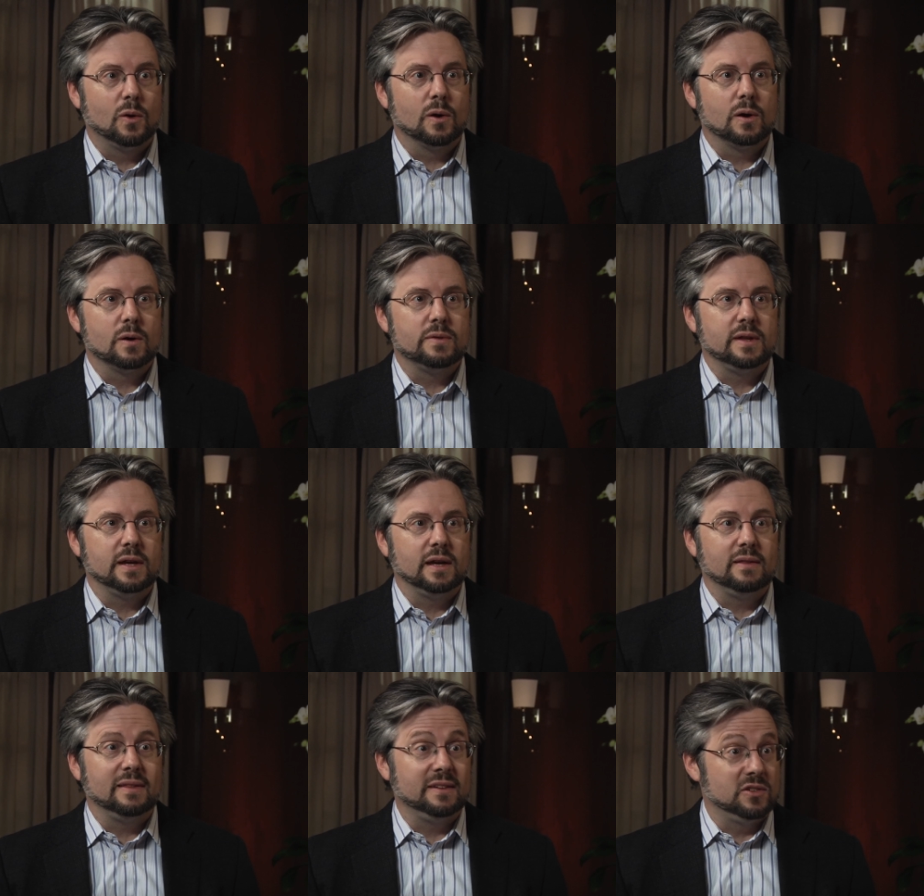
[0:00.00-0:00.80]
or
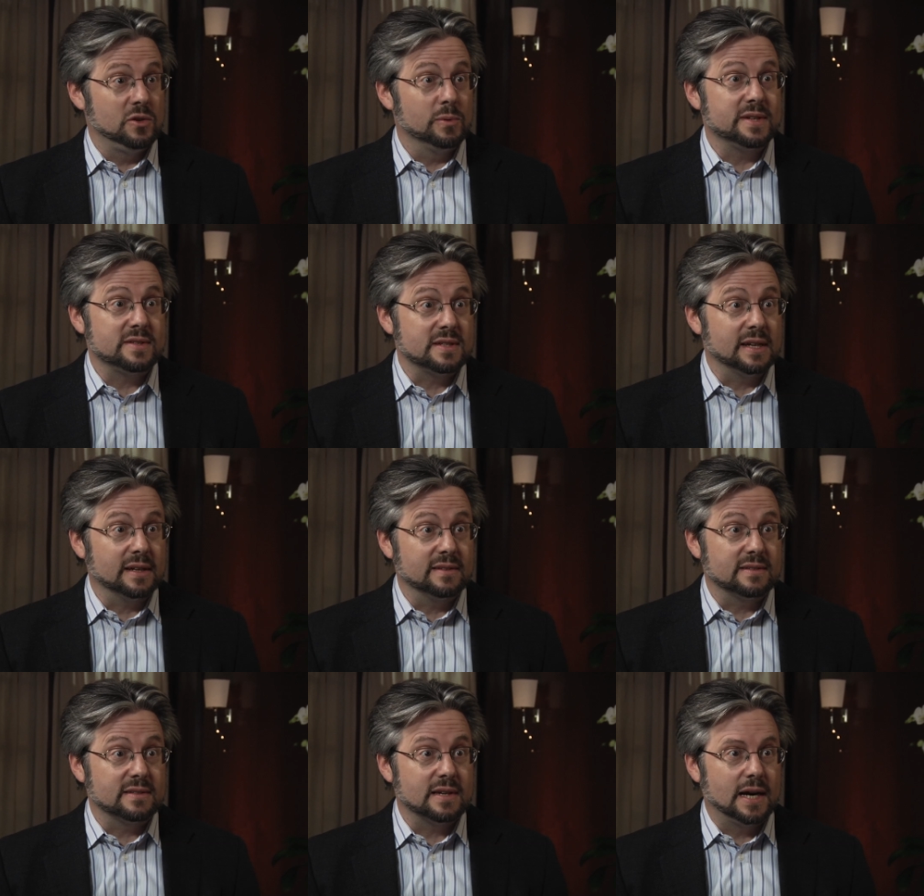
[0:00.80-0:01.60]
the, these
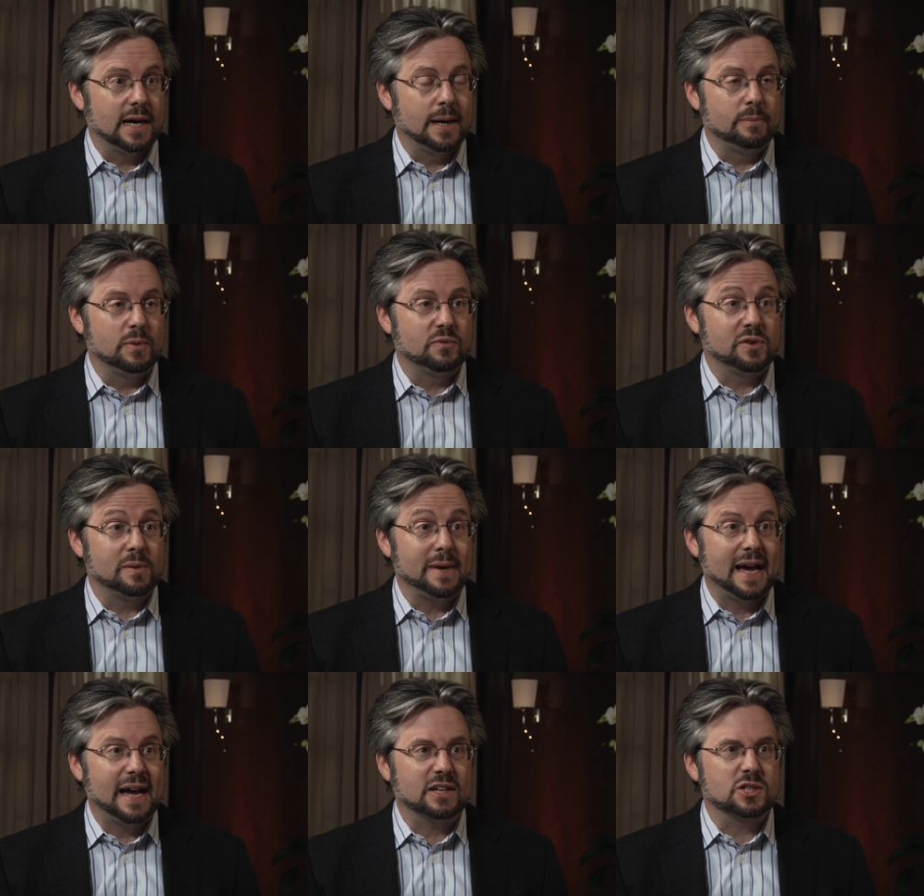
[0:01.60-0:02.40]
heuristics um,
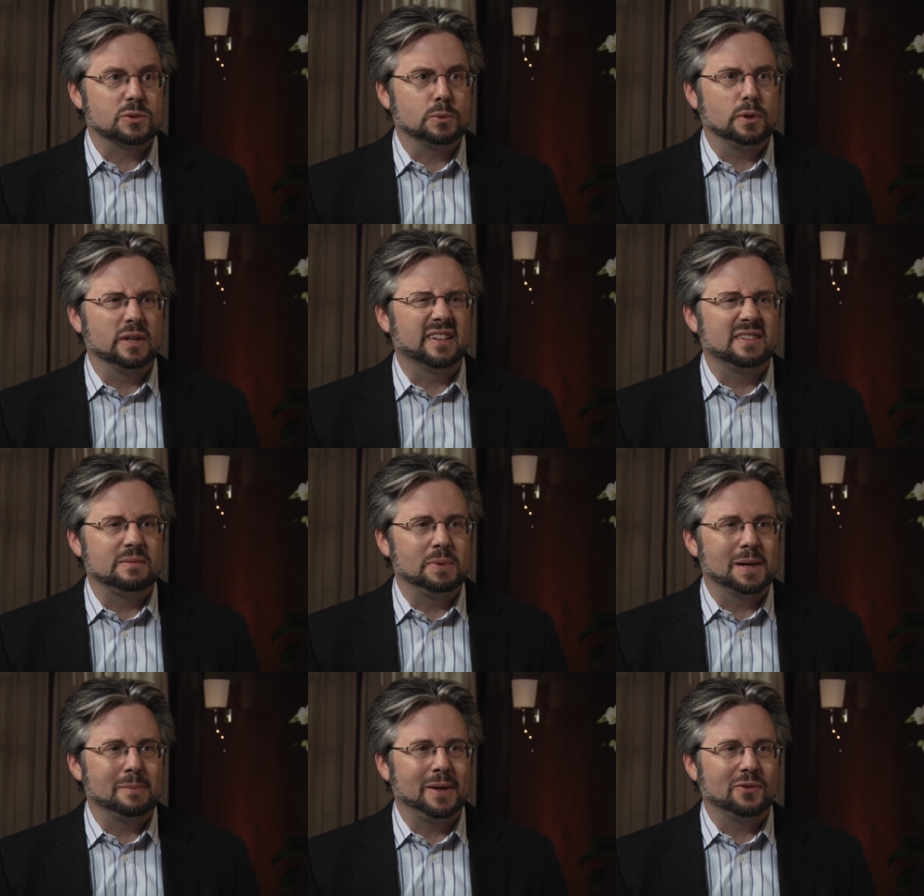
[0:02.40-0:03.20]
from actual
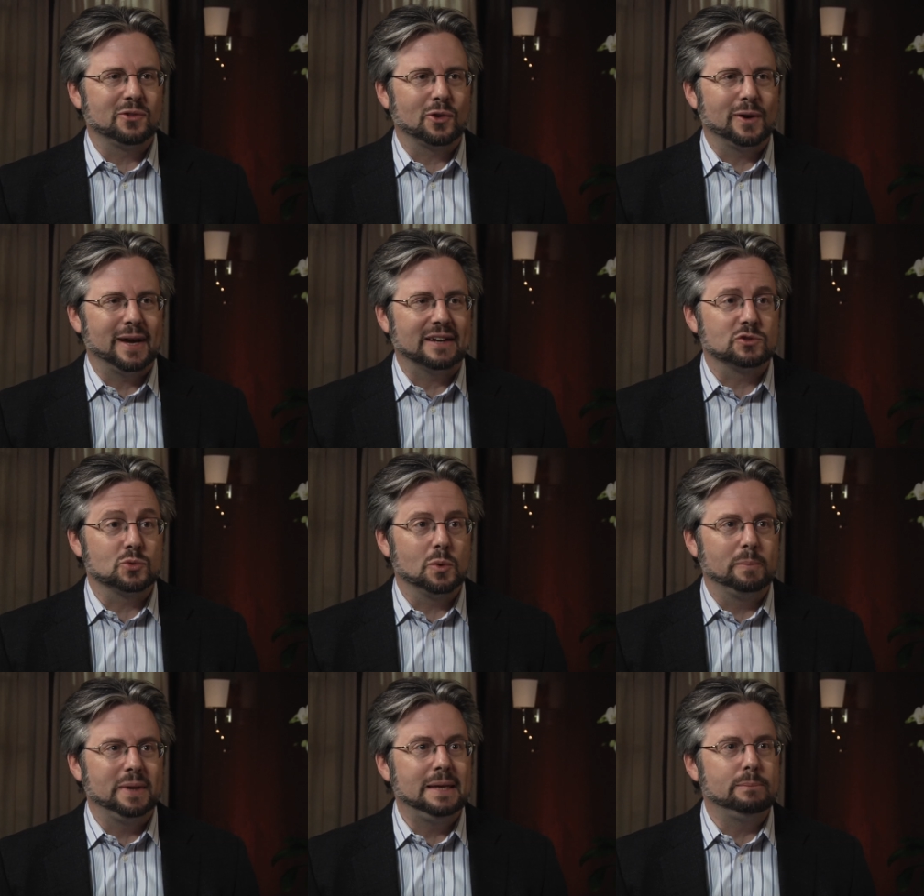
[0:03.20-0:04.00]
experiments on
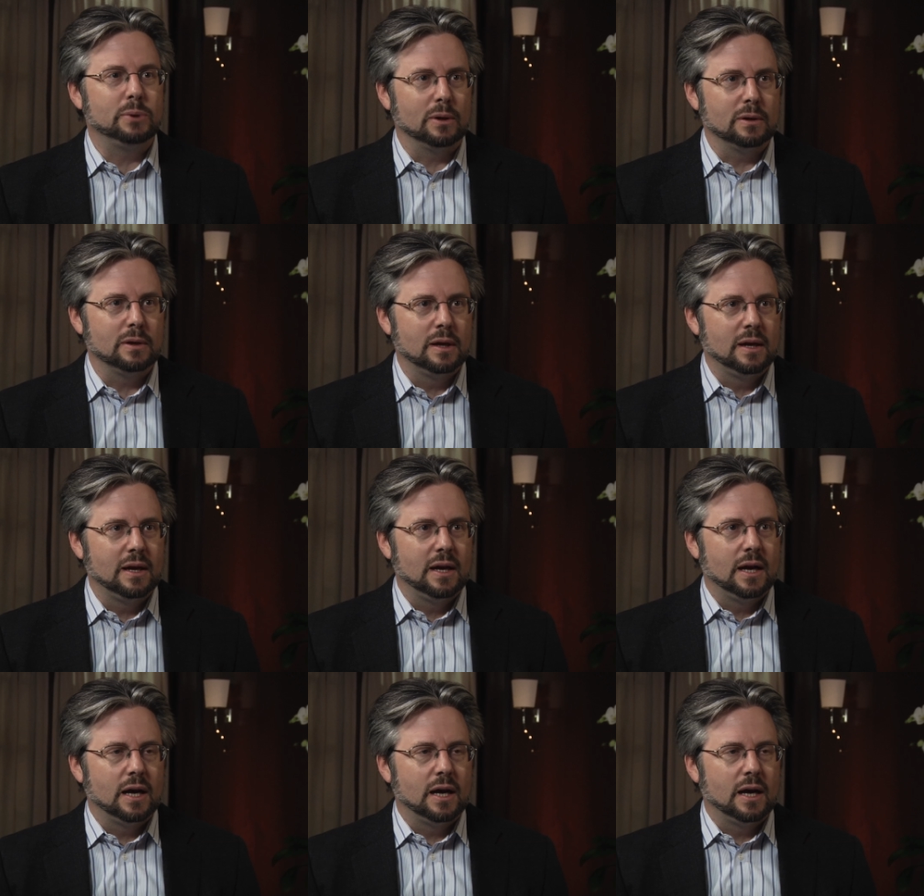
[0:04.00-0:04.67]
actual people.